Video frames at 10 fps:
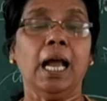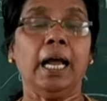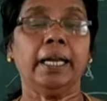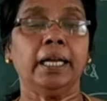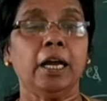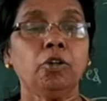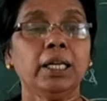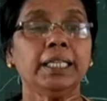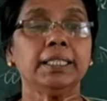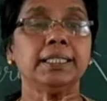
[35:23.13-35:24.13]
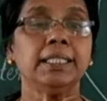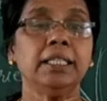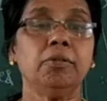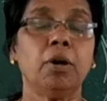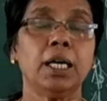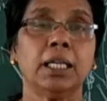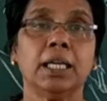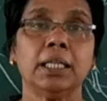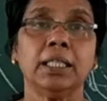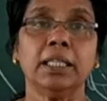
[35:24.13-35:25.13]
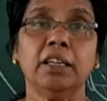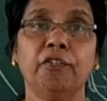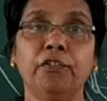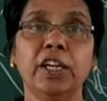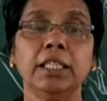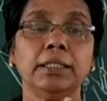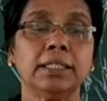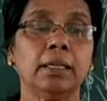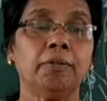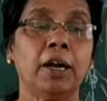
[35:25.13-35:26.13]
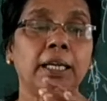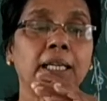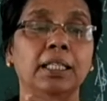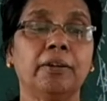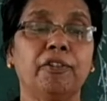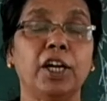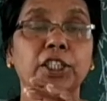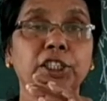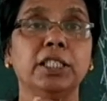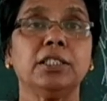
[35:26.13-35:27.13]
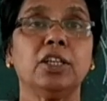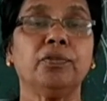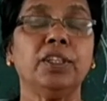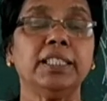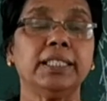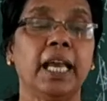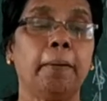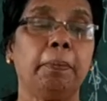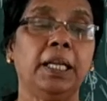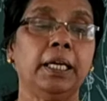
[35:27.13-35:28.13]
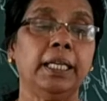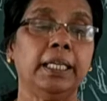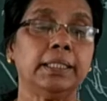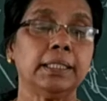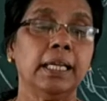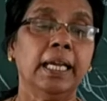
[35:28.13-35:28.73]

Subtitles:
And now let us see what are the functions of these capillaries.